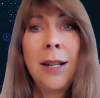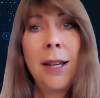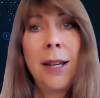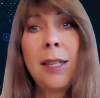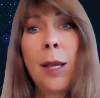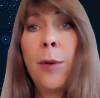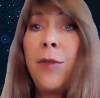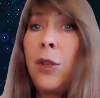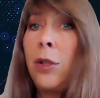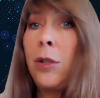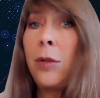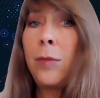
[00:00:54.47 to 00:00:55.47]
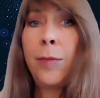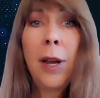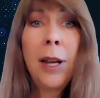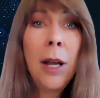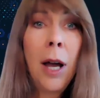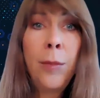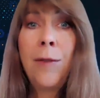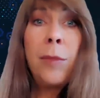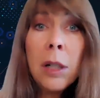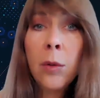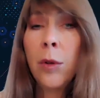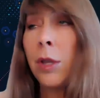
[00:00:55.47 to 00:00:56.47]
as some of you may not be
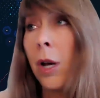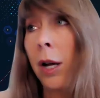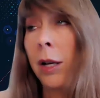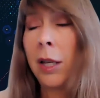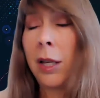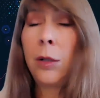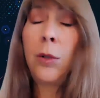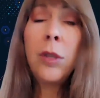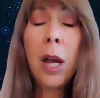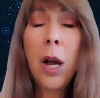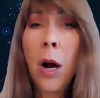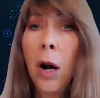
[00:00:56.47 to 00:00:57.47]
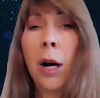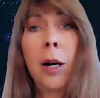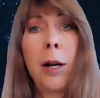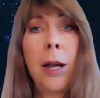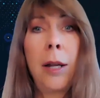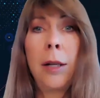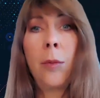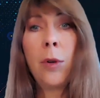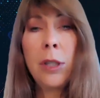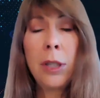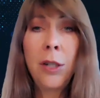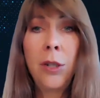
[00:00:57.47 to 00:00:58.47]
familiar with Augie and who they are and
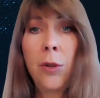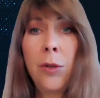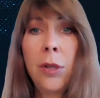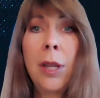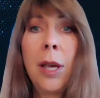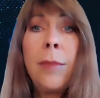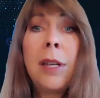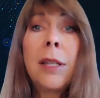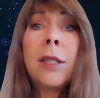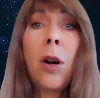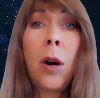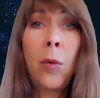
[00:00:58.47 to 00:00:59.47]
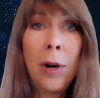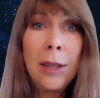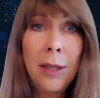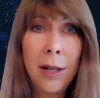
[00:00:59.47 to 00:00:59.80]
what they do. So let me start right